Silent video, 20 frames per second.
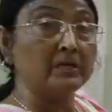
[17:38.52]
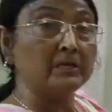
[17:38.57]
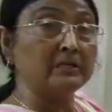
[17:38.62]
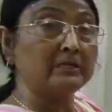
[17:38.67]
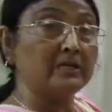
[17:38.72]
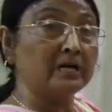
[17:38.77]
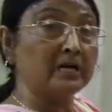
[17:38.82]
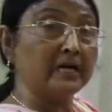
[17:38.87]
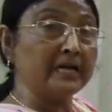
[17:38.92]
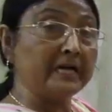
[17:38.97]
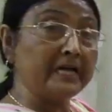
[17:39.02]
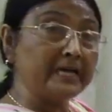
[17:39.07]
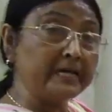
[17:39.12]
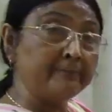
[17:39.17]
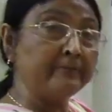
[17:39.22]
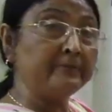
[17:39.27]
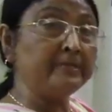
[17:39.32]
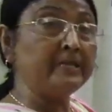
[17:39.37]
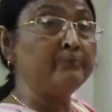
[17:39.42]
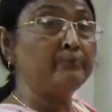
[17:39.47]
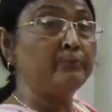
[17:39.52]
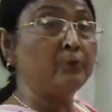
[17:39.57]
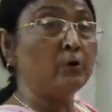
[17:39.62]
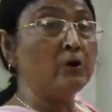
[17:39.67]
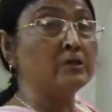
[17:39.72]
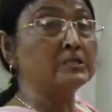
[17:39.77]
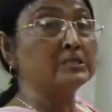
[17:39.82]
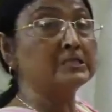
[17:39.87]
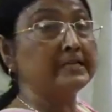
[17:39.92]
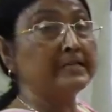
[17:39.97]
the empty
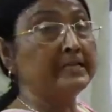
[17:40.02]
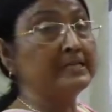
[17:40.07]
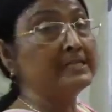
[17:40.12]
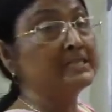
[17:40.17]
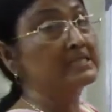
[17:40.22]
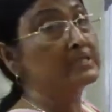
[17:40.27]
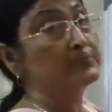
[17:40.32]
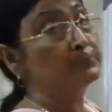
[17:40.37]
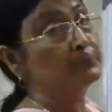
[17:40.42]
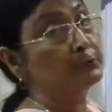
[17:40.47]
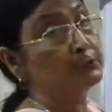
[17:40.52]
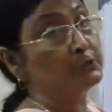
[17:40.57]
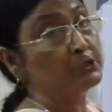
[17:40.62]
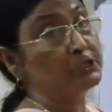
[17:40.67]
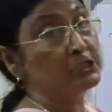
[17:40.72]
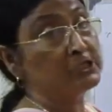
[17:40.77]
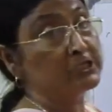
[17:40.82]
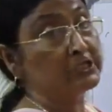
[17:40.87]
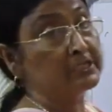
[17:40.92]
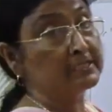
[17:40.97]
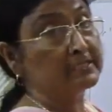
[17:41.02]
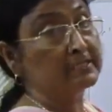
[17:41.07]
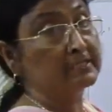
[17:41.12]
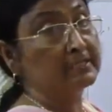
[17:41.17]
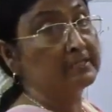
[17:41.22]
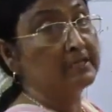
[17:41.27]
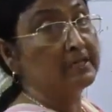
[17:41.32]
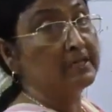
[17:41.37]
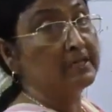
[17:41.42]
box, its positions.